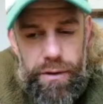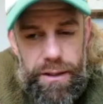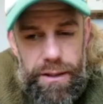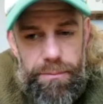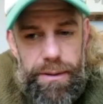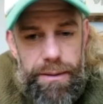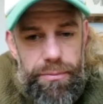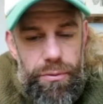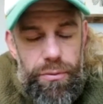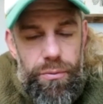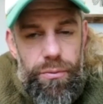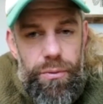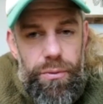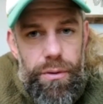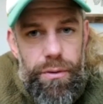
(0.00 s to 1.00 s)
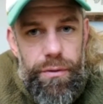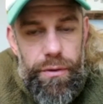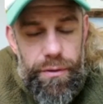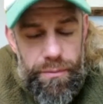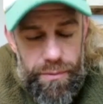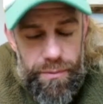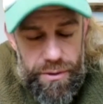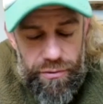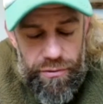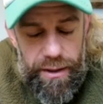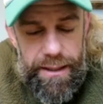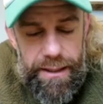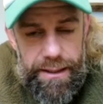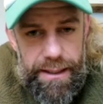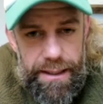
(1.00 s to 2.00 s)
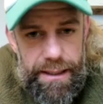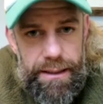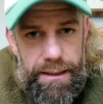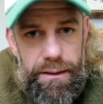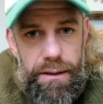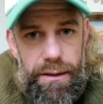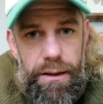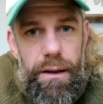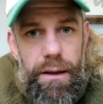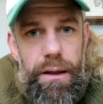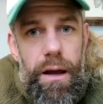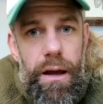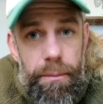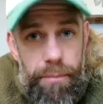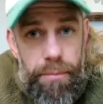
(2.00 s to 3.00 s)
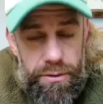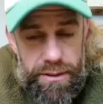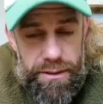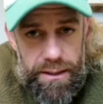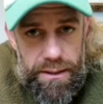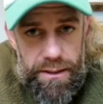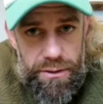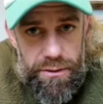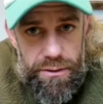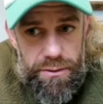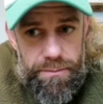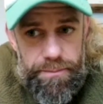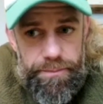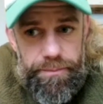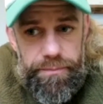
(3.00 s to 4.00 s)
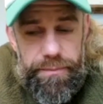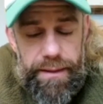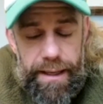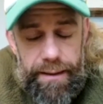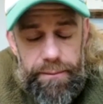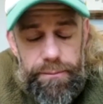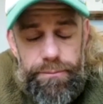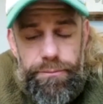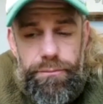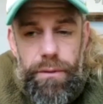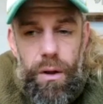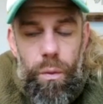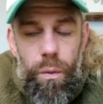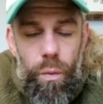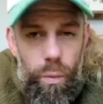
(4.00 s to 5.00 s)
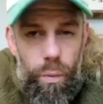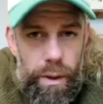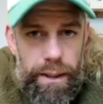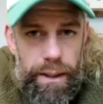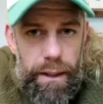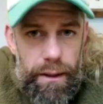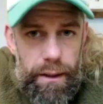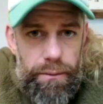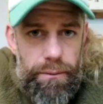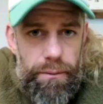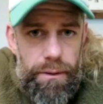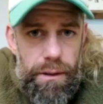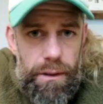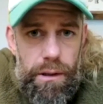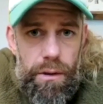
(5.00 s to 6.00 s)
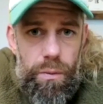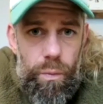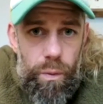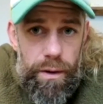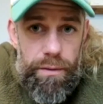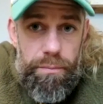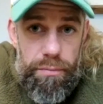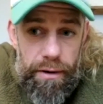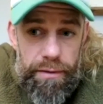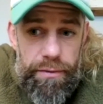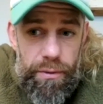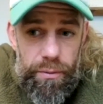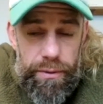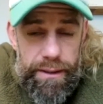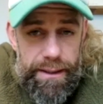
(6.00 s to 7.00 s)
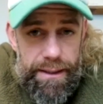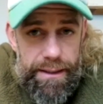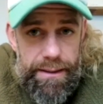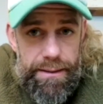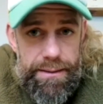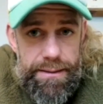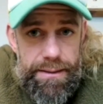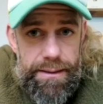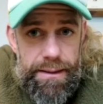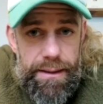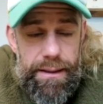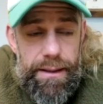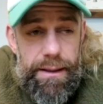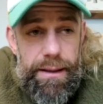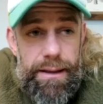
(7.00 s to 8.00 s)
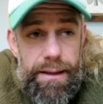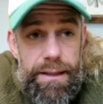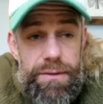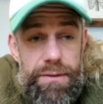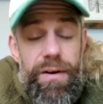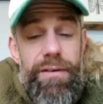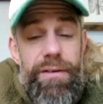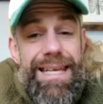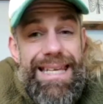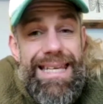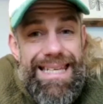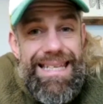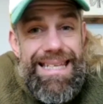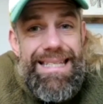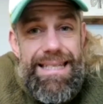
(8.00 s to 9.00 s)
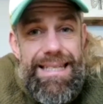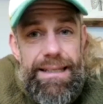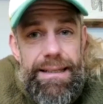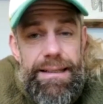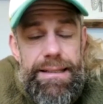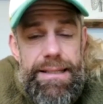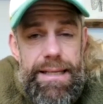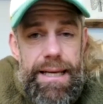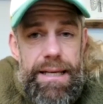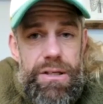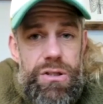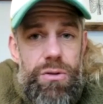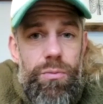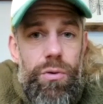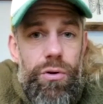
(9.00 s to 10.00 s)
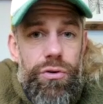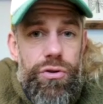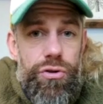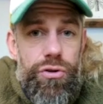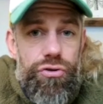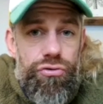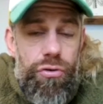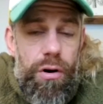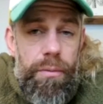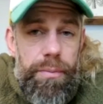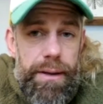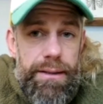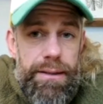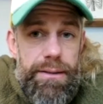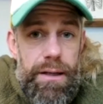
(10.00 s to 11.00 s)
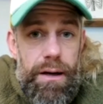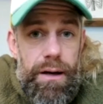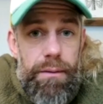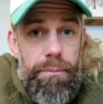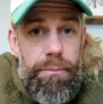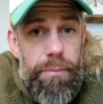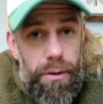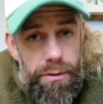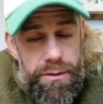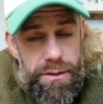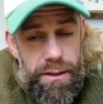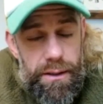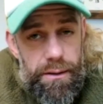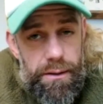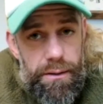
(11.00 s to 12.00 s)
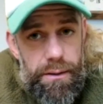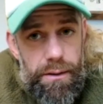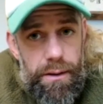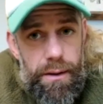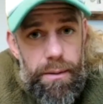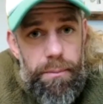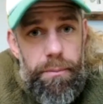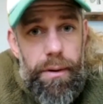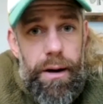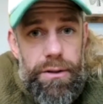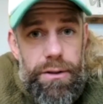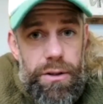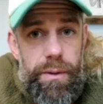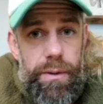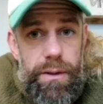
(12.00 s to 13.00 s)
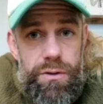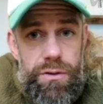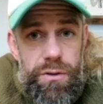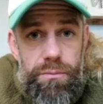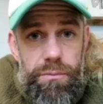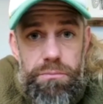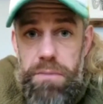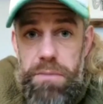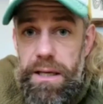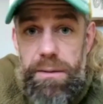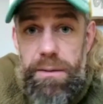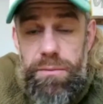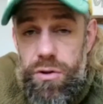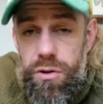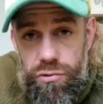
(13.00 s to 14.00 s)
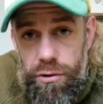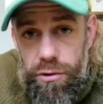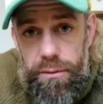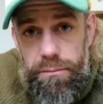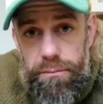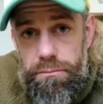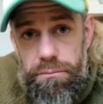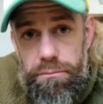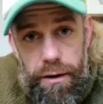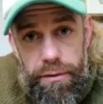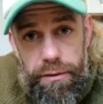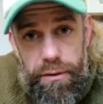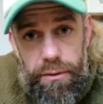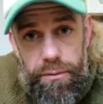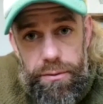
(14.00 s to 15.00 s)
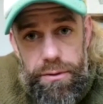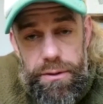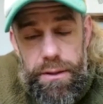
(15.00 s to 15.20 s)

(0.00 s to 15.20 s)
that people that were training in hypoxic conditions. Now, what we know with breath holding is it's very easy to get someone to drop into hypoxia by doing some medium to strong breath holds.